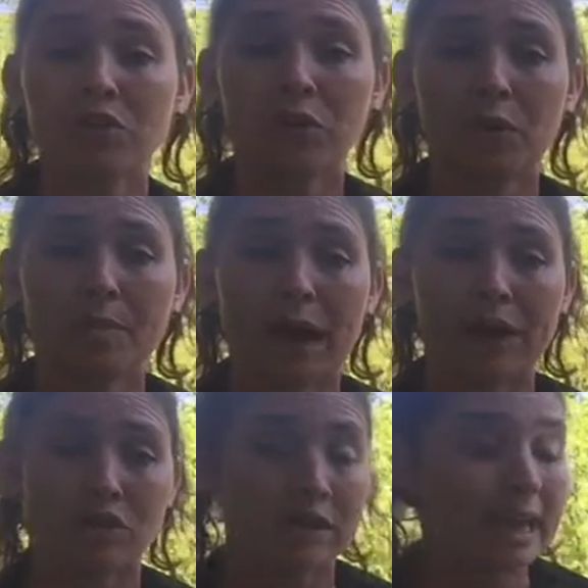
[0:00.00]
you to
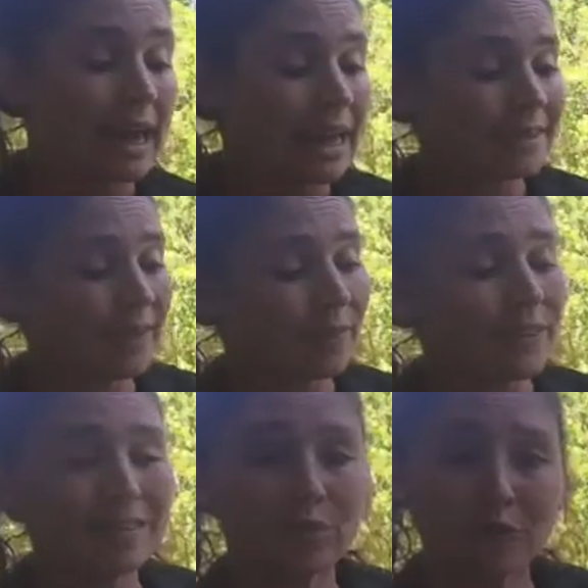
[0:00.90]
imagine is that
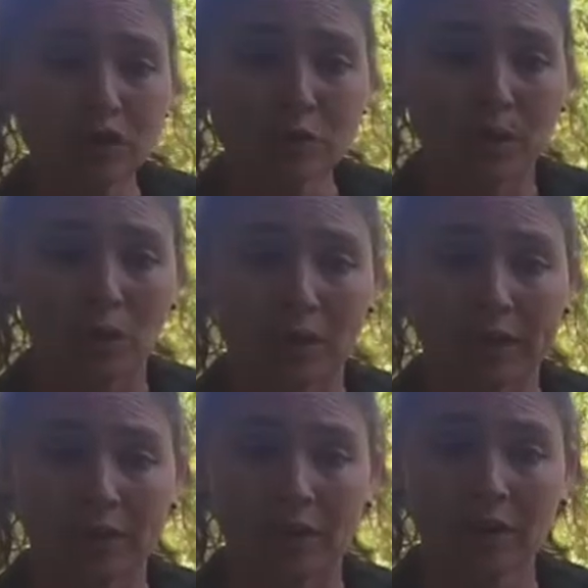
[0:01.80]
this fishbowl
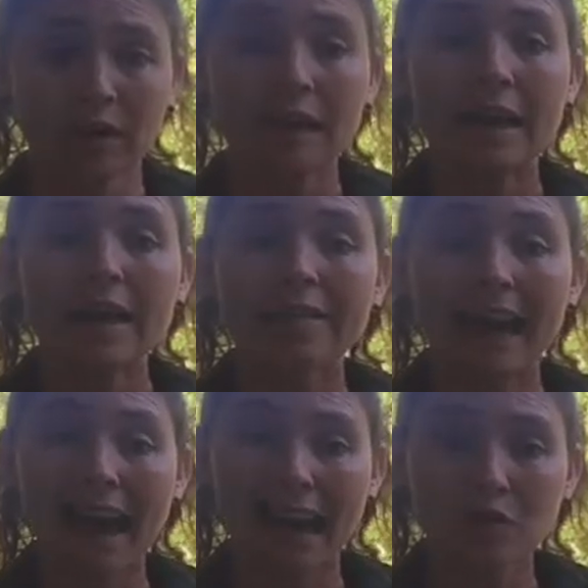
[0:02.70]
here is
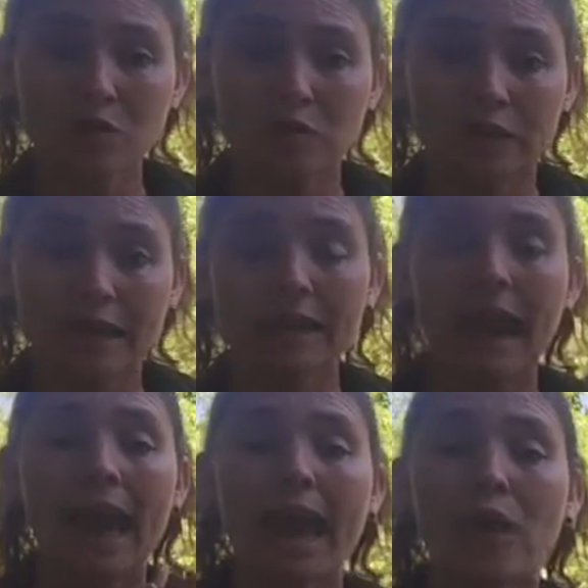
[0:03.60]
actually
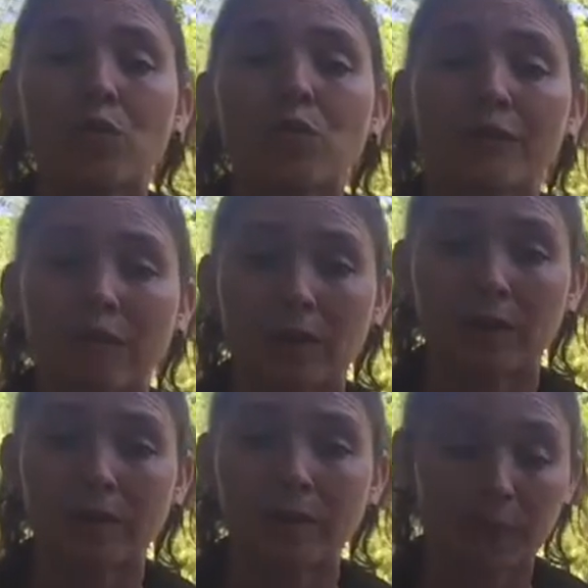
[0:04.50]
a river.
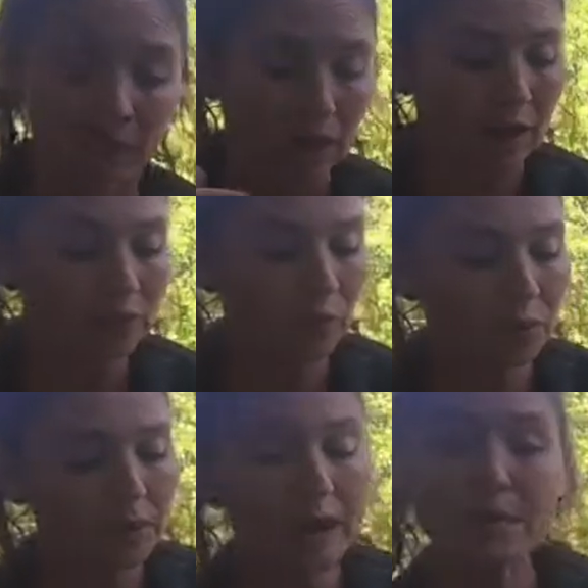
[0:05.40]
So
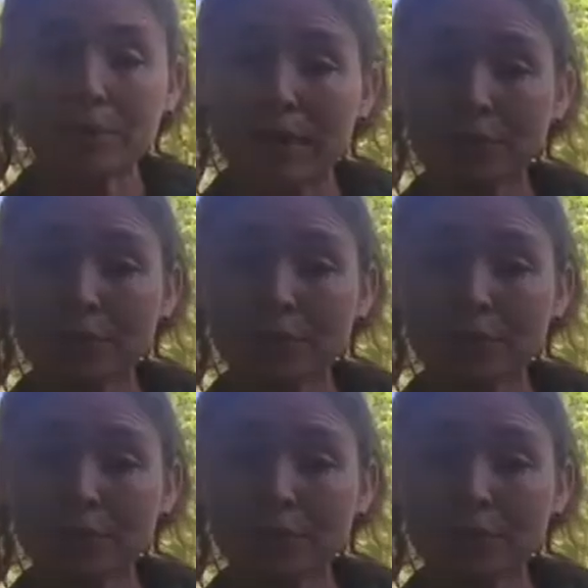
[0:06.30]
we're going to place